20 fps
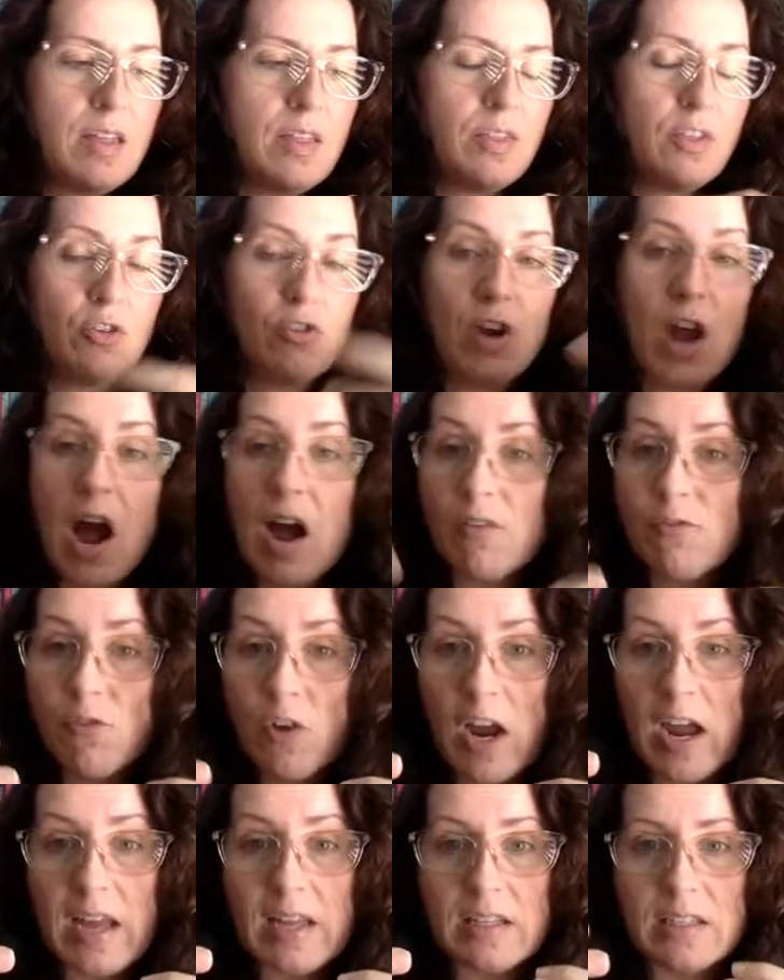they're not
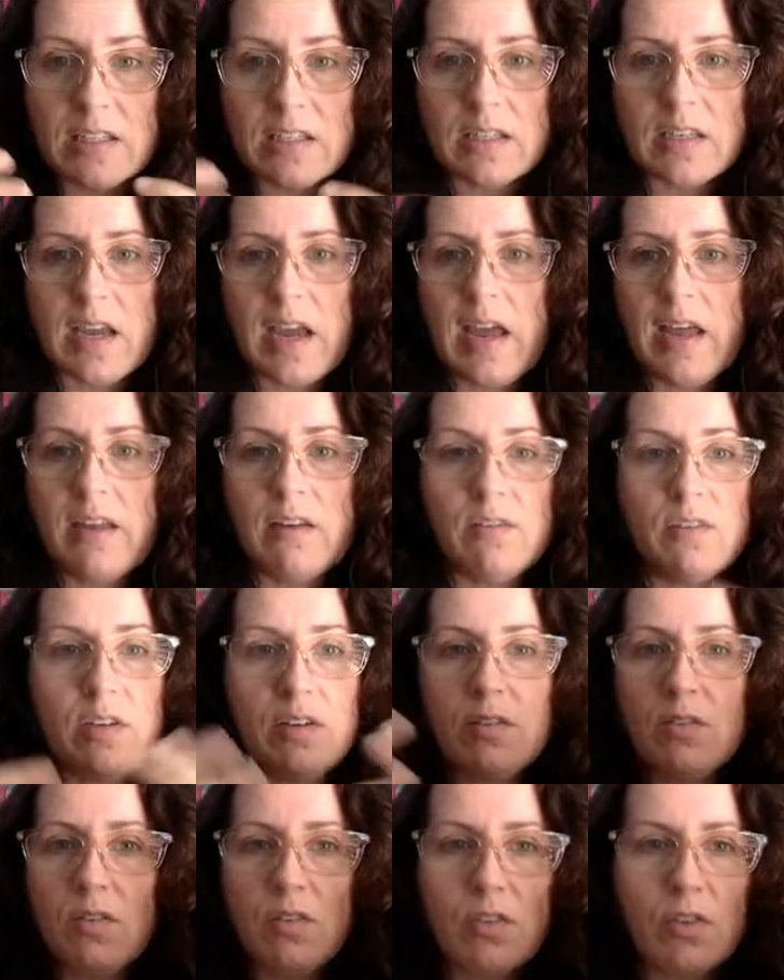friends, and
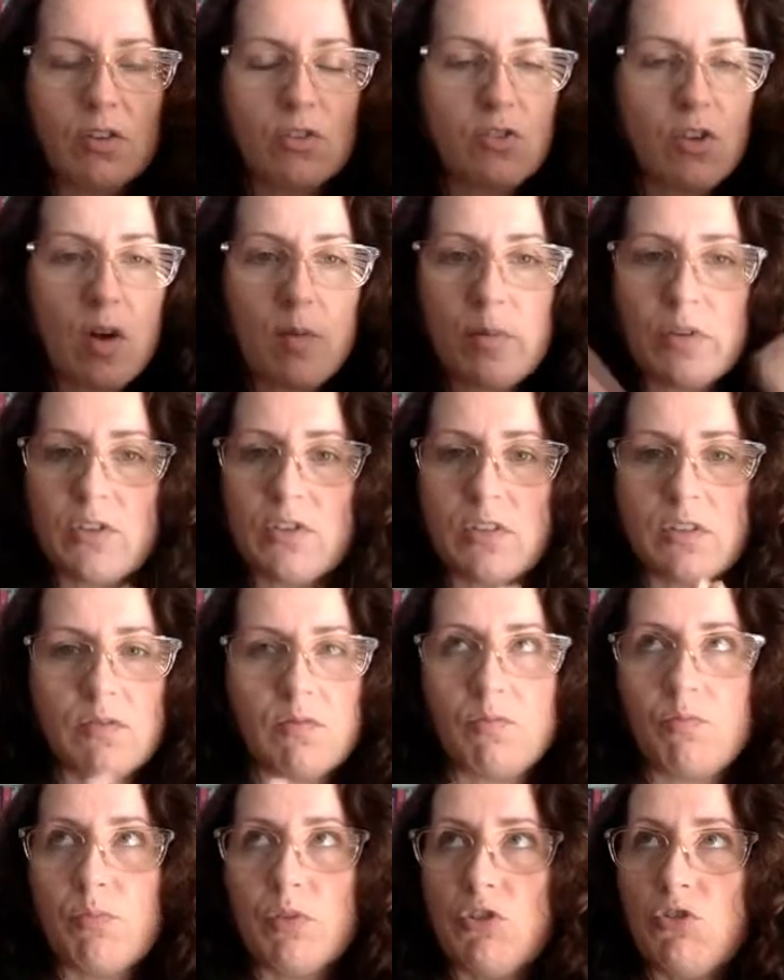there's almost
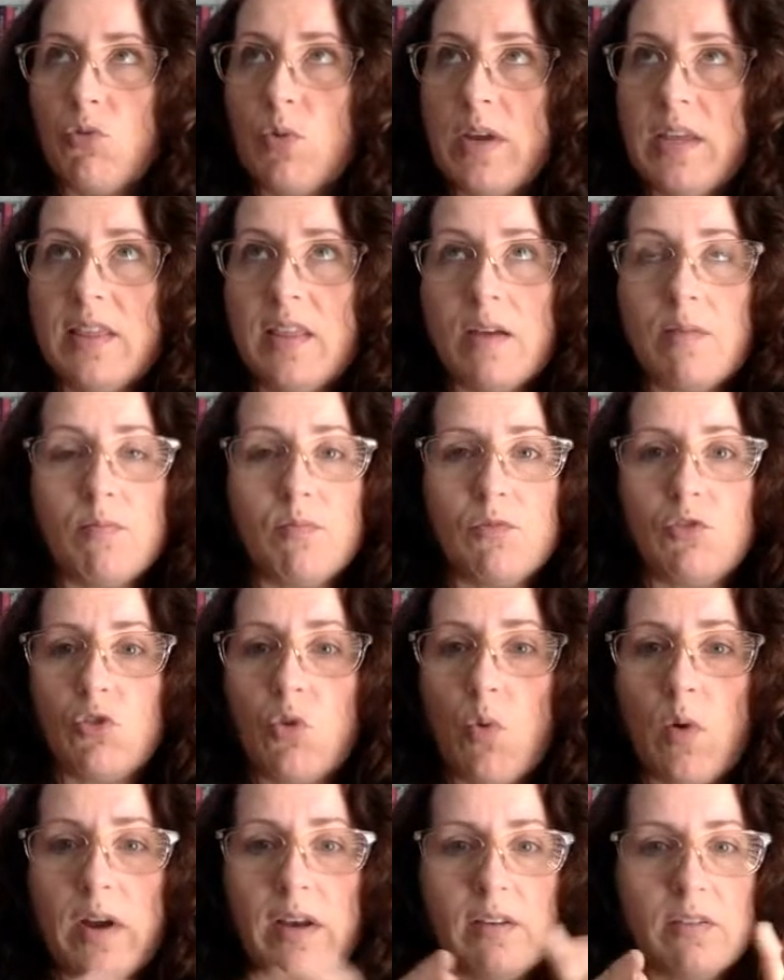between them
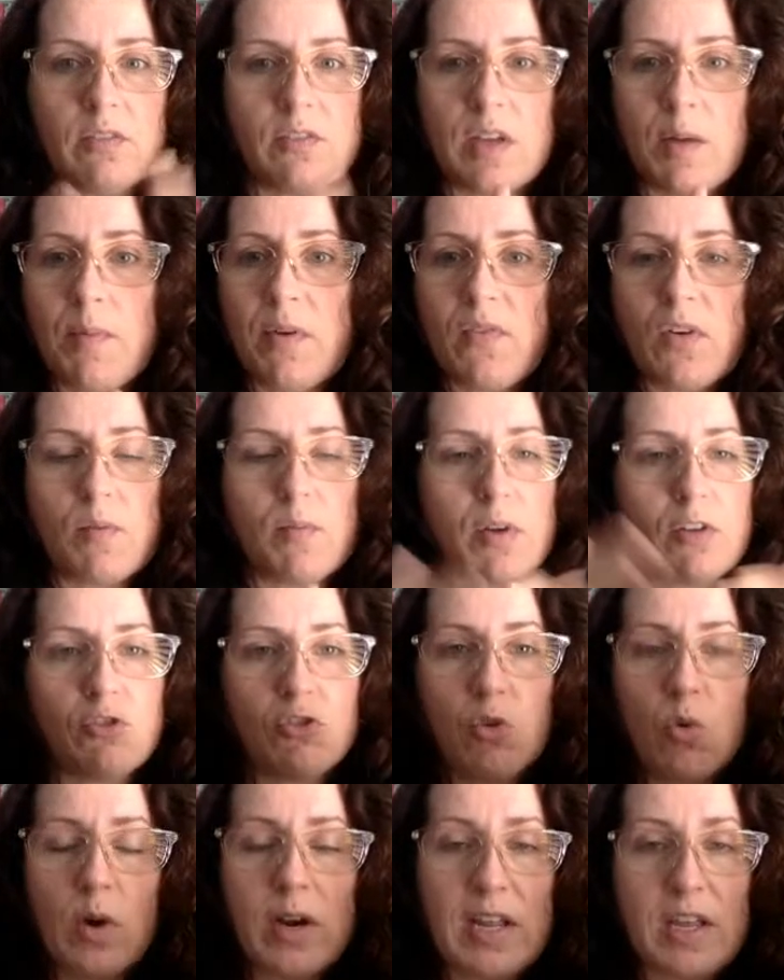20, some of them a
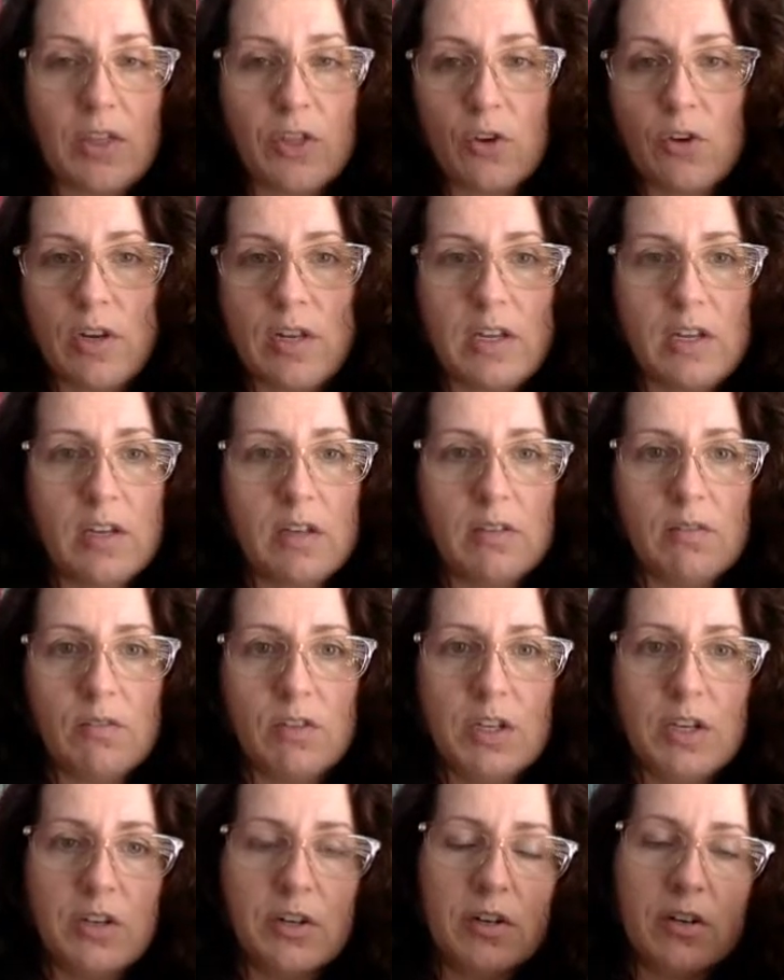20,
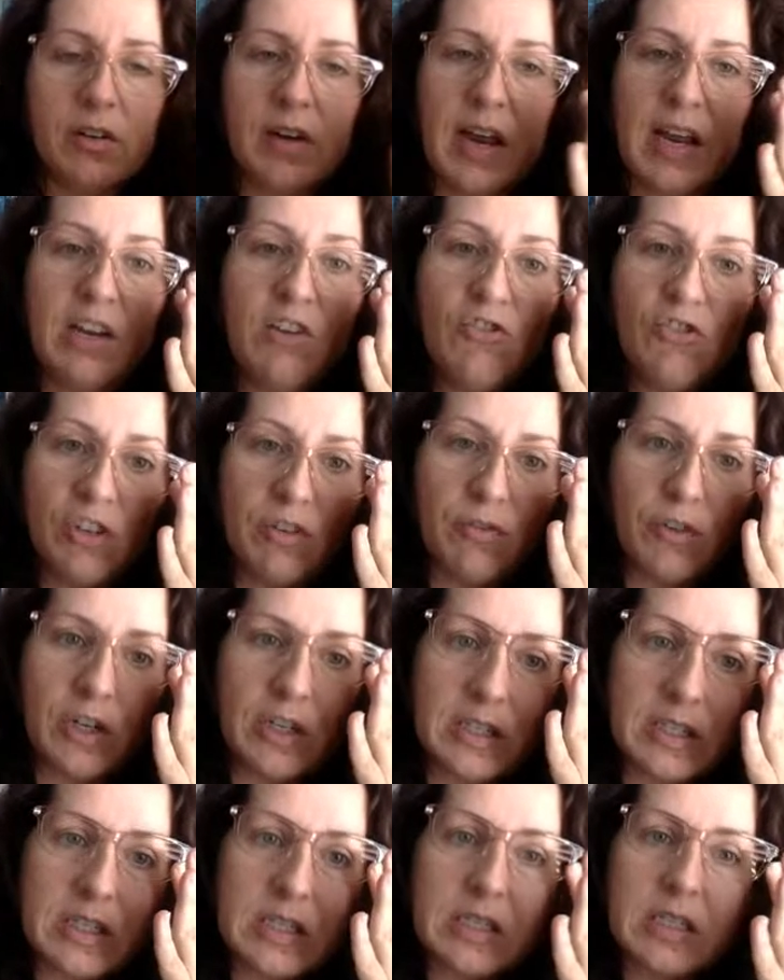30-year age
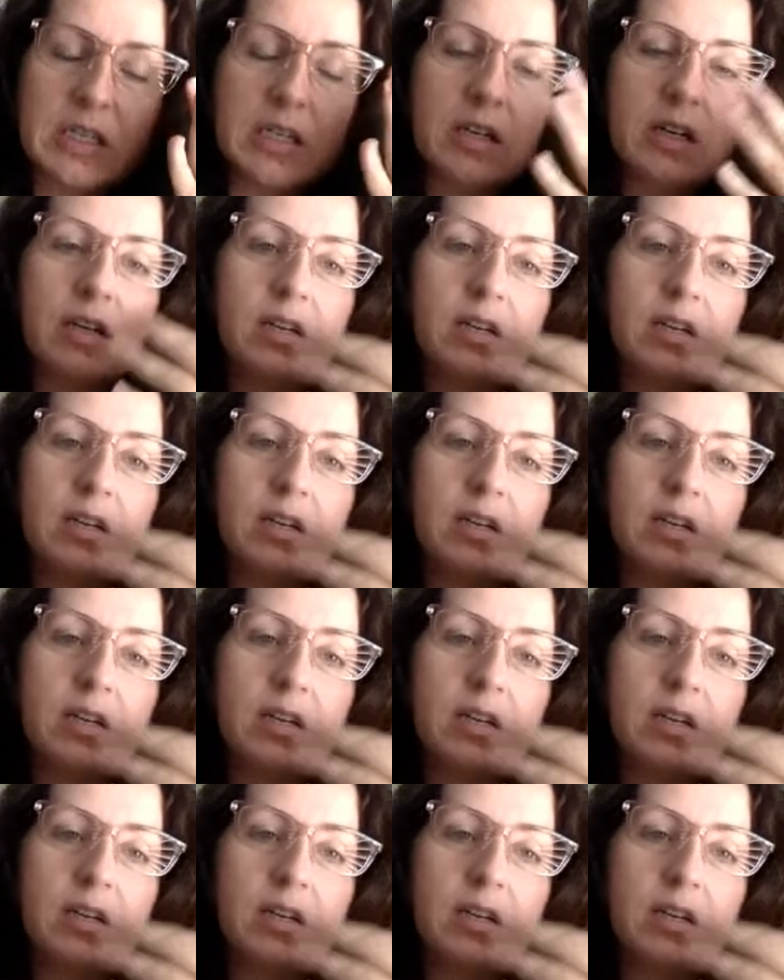difference.